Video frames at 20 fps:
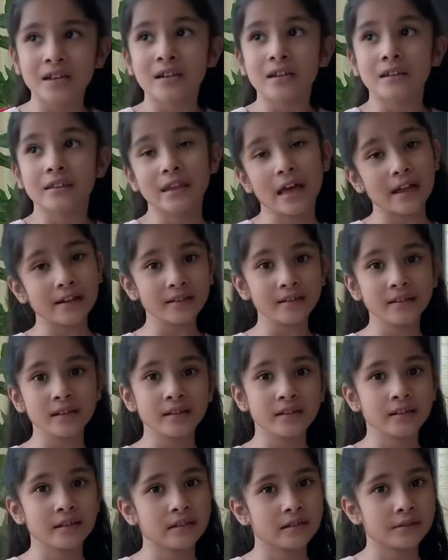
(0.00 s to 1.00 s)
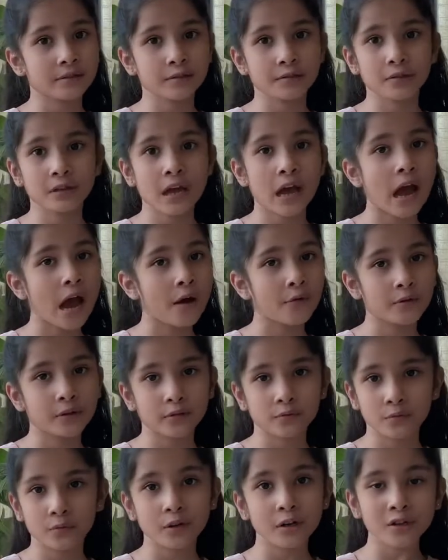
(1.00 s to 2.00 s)
That isn't how it
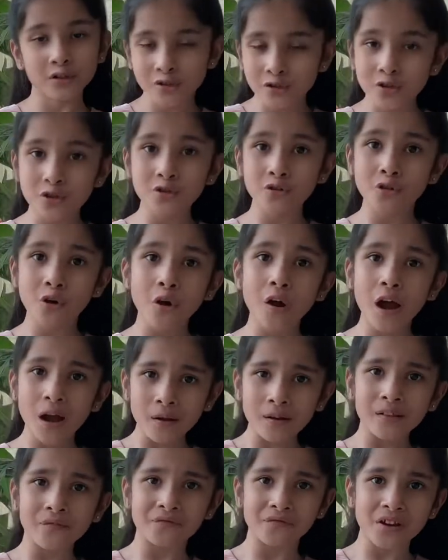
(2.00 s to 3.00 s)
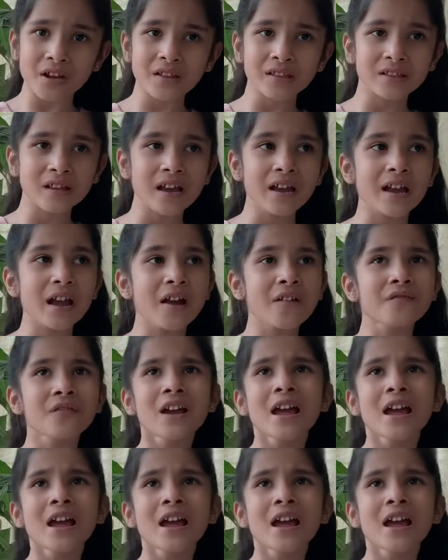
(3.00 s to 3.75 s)
works. You know how many friends I have?